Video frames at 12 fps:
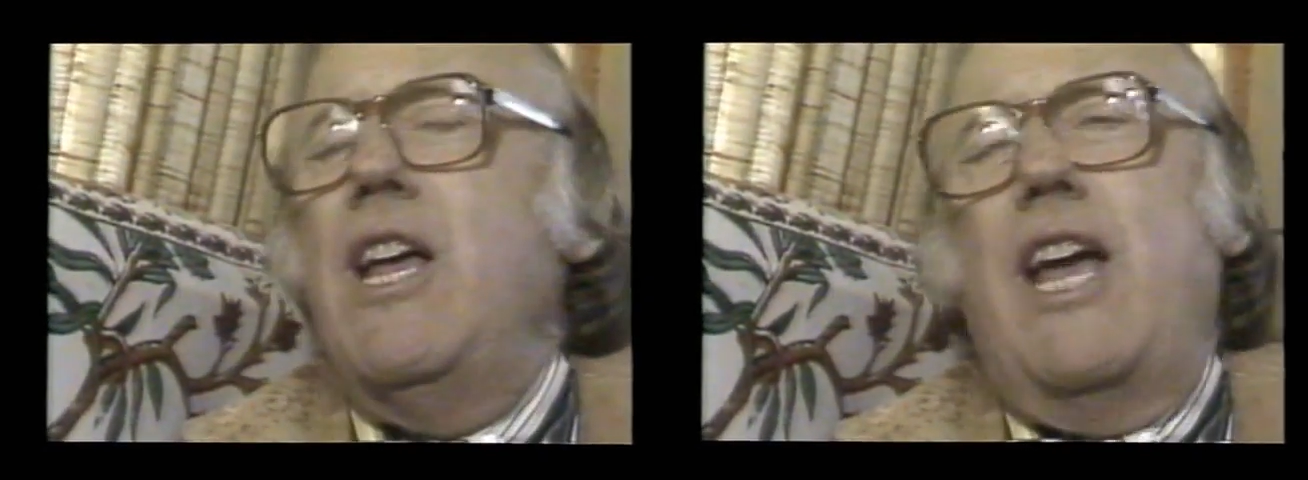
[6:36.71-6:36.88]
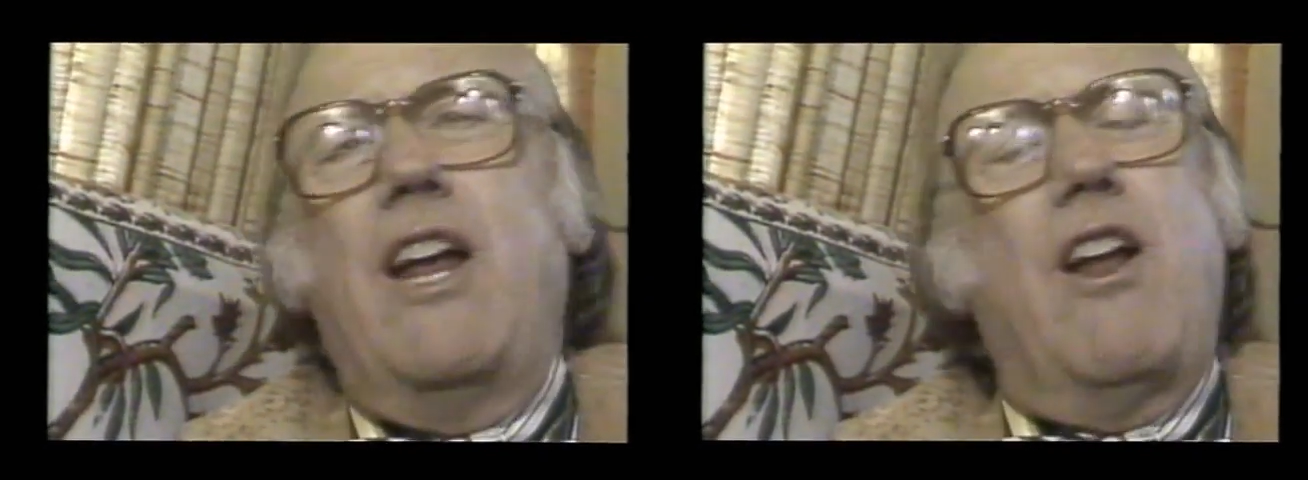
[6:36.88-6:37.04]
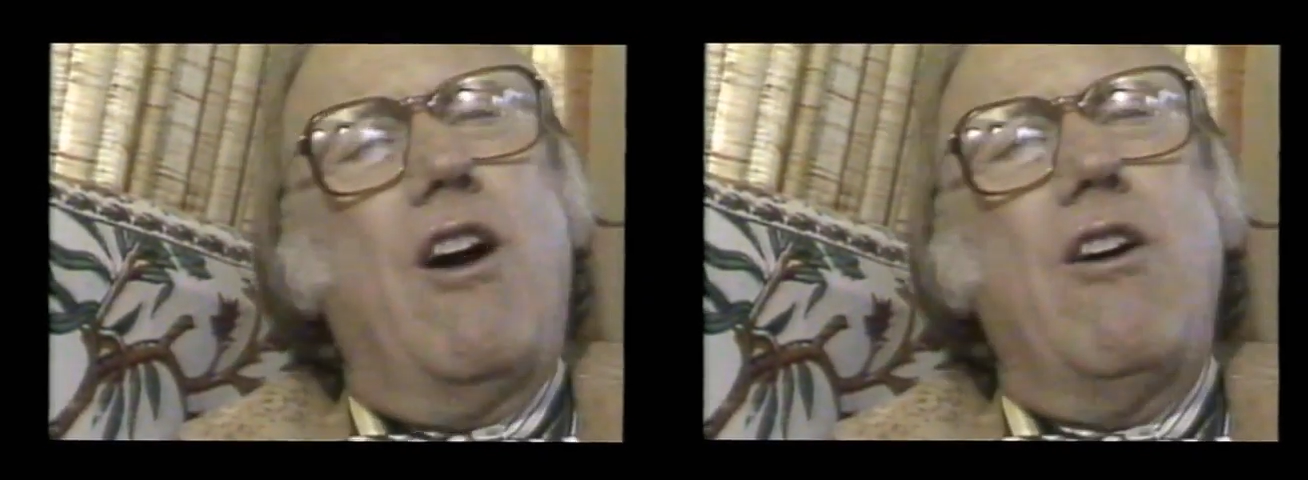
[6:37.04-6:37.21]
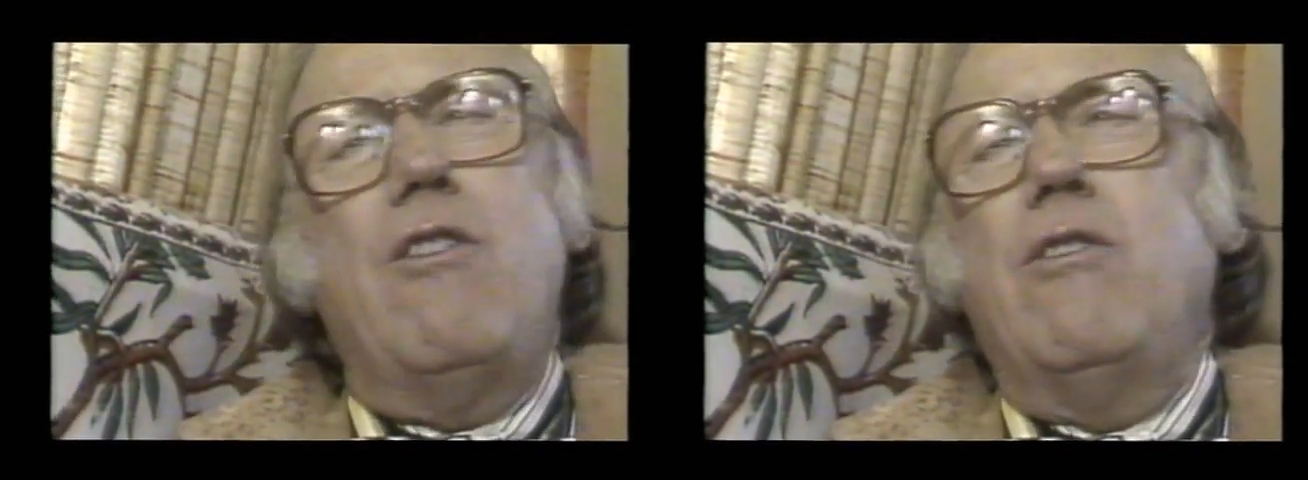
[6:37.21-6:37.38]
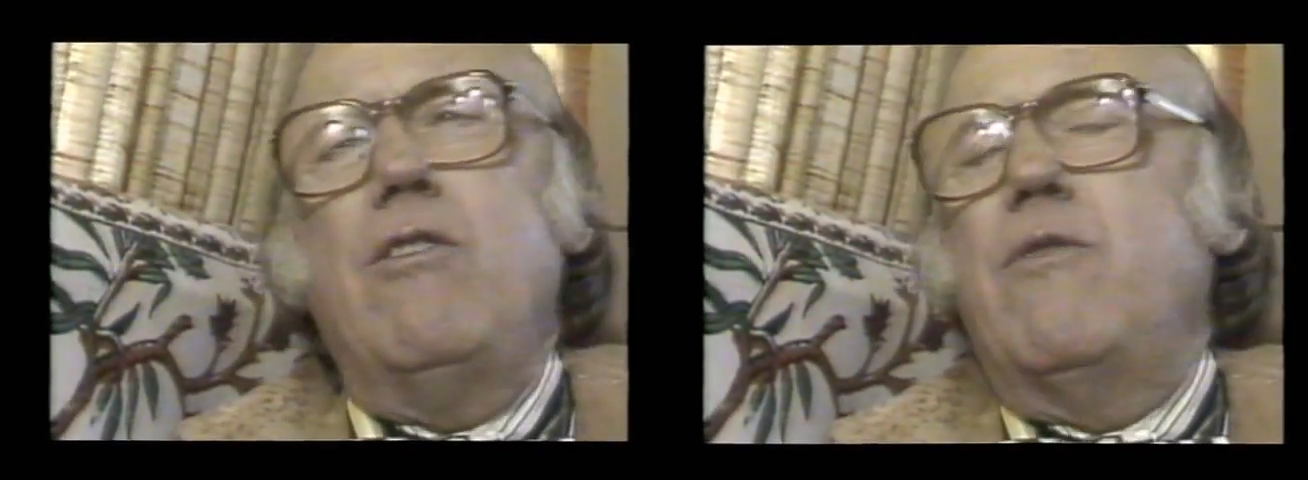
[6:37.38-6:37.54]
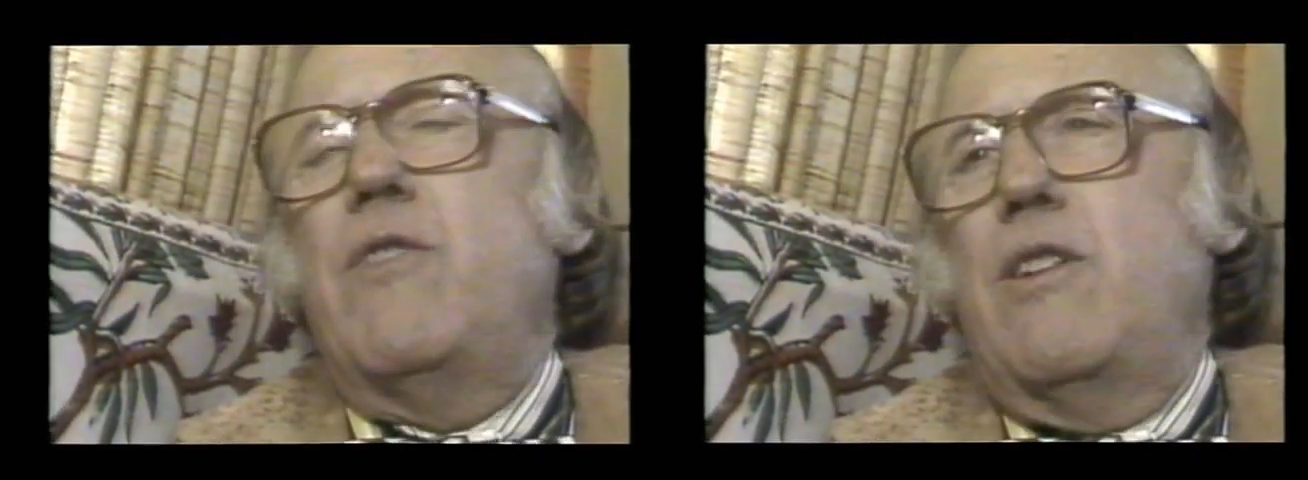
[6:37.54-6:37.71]
And
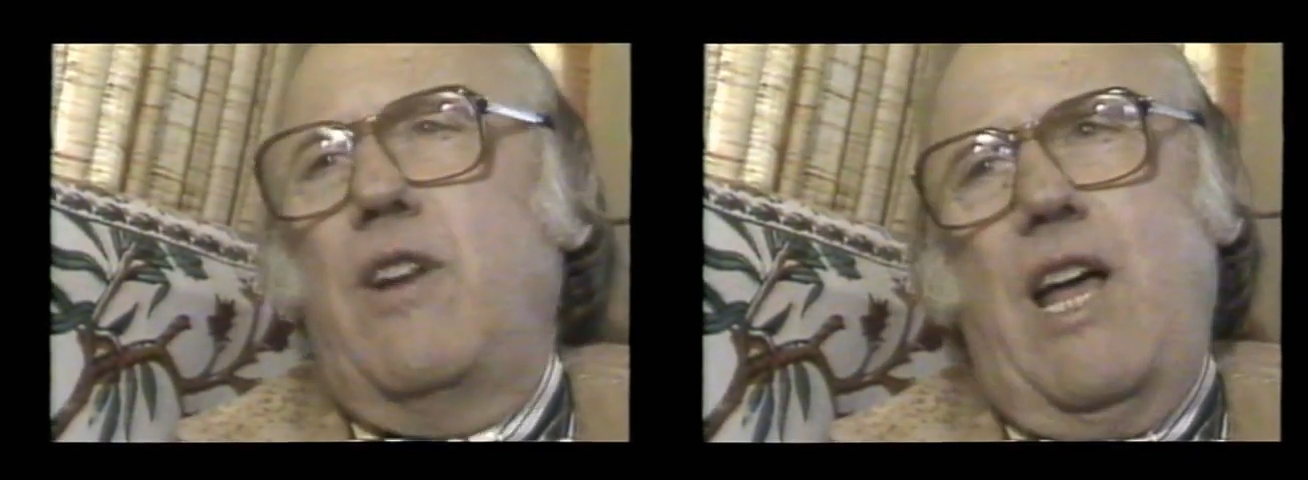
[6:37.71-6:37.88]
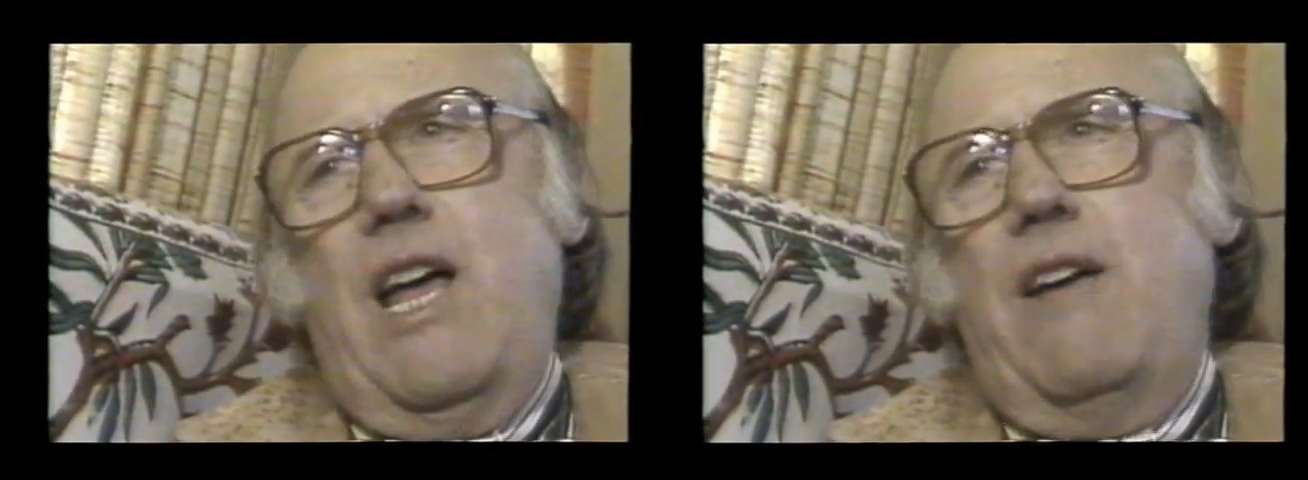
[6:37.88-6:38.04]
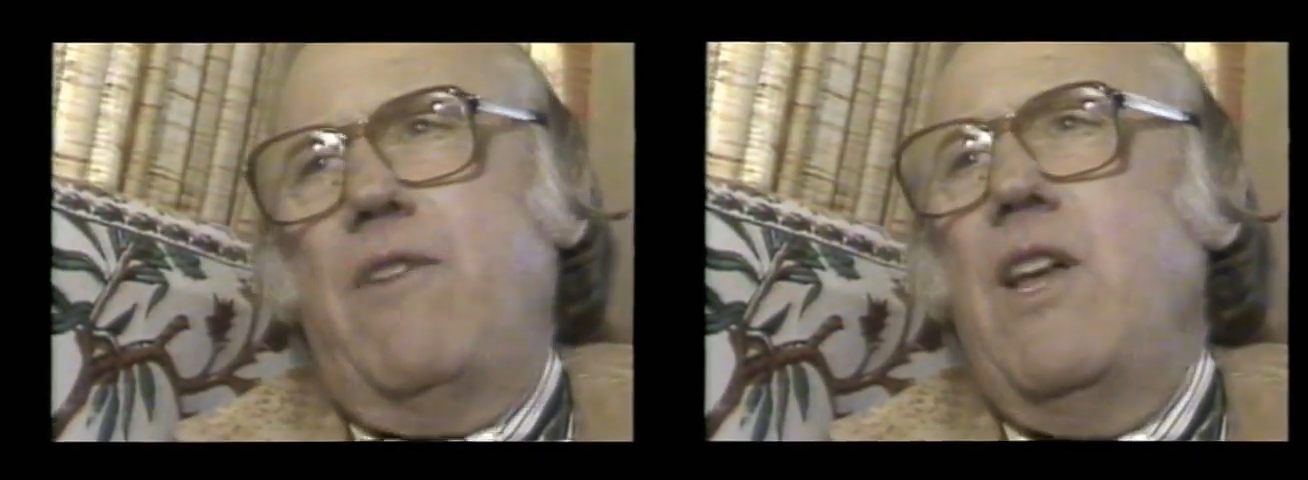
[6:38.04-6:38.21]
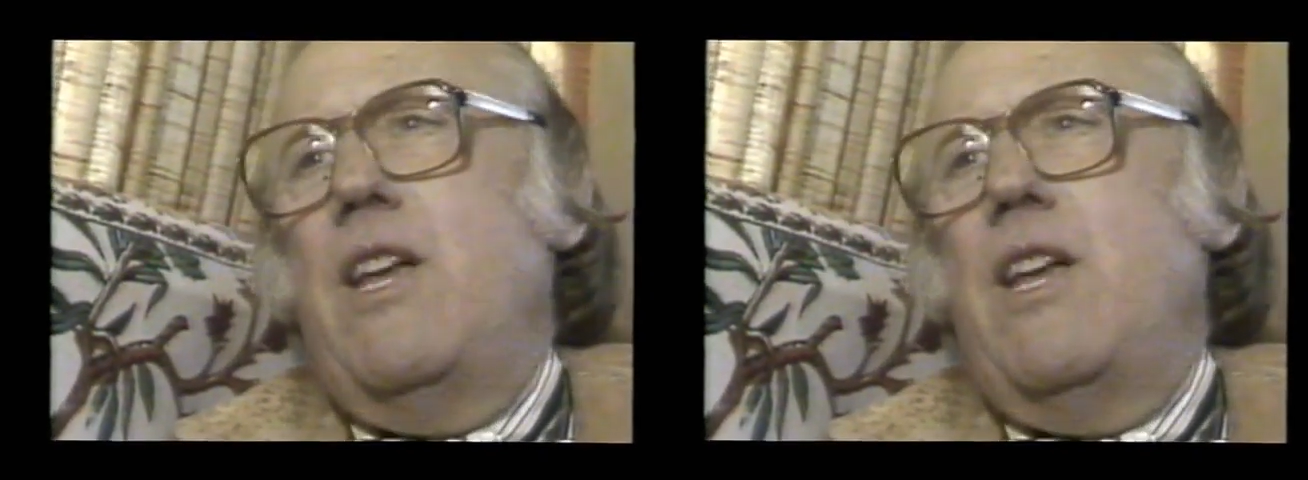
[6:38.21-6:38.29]
all of their life,